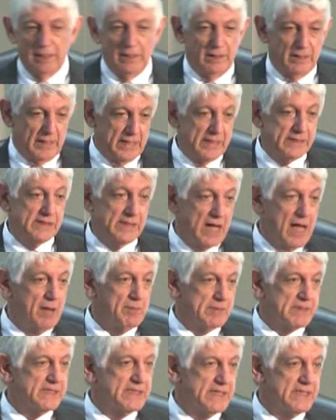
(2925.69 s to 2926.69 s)
it's
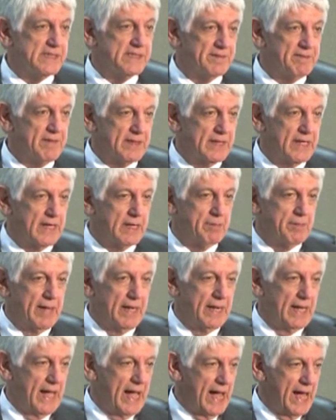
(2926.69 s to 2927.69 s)
common sense if you think about
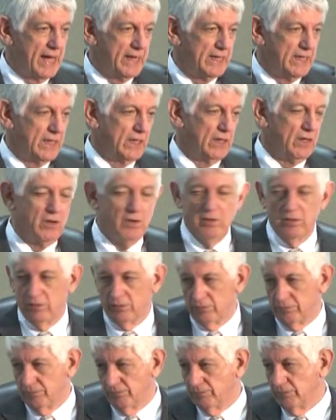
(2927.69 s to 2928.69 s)
it. How do you learn?
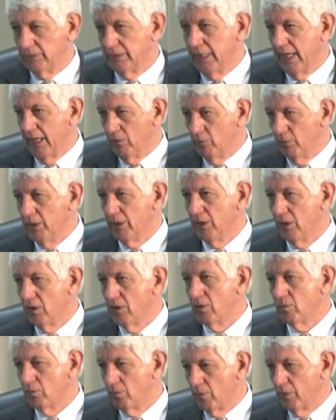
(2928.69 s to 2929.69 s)
How do we
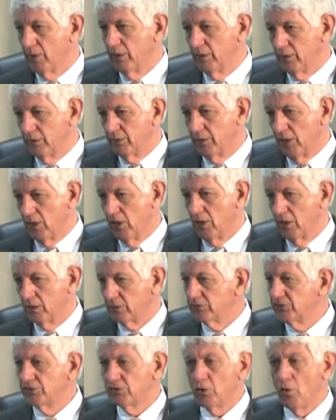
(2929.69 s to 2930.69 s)
learn when we're young?
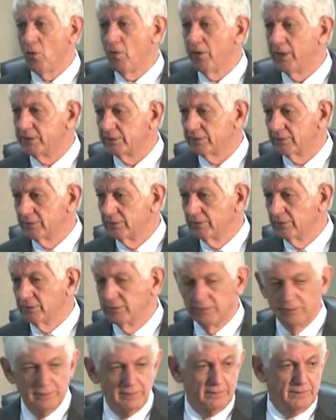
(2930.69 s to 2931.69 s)
Stories.
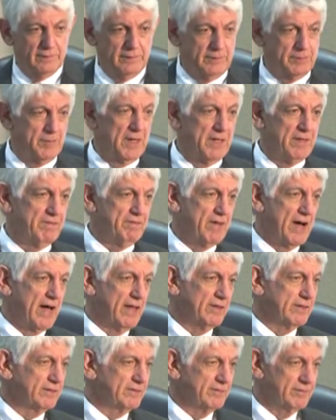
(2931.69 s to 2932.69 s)
Your mother,
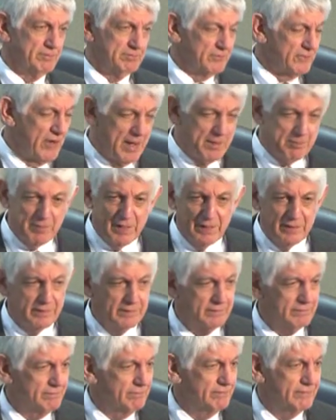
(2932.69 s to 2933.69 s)
father,
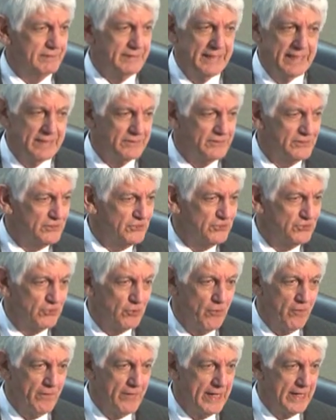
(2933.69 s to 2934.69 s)
grandmother tells you a
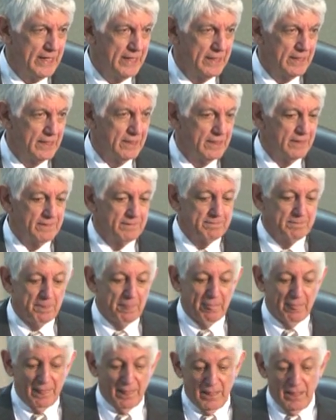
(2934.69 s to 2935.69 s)
story.
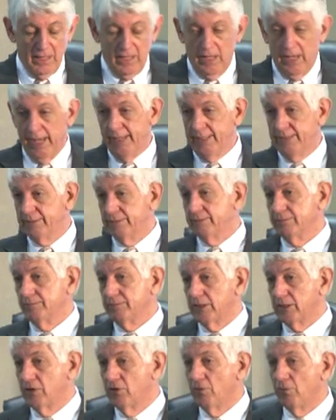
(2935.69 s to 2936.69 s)
Hey,
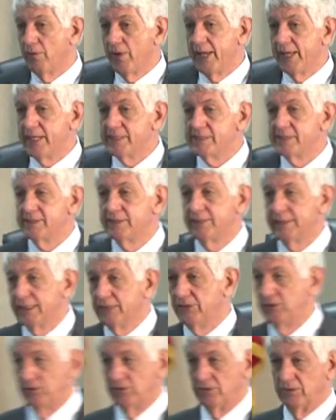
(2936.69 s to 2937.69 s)
the greatest
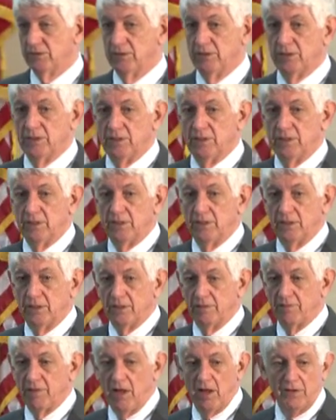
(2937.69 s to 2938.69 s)
teacher
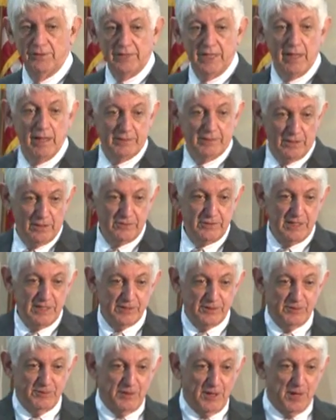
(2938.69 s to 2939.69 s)
of all time, I told you I was
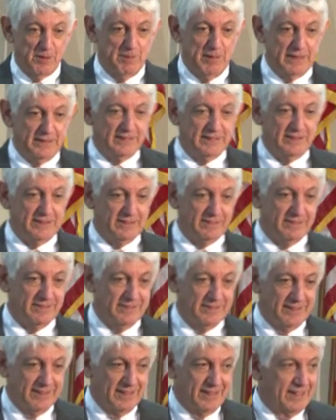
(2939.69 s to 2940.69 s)
going to talk about Jesus.
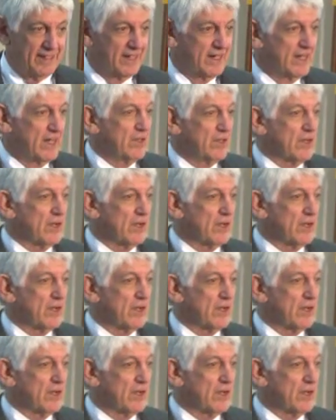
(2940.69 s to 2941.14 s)
The